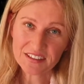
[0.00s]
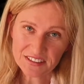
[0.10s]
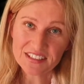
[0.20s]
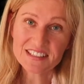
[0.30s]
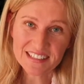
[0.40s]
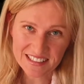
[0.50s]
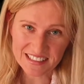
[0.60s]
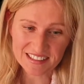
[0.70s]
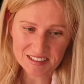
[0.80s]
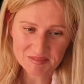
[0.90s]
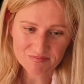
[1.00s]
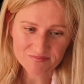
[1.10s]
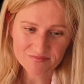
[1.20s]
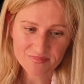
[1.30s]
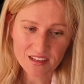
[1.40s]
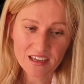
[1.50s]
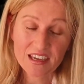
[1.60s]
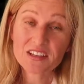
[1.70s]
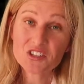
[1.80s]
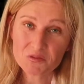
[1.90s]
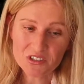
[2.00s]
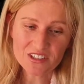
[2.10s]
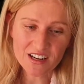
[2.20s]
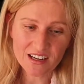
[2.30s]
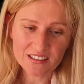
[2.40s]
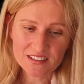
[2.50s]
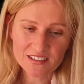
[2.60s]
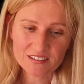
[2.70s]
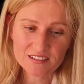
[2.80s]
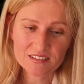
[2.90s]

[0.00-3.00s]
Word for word: Yes, I did. And she was right.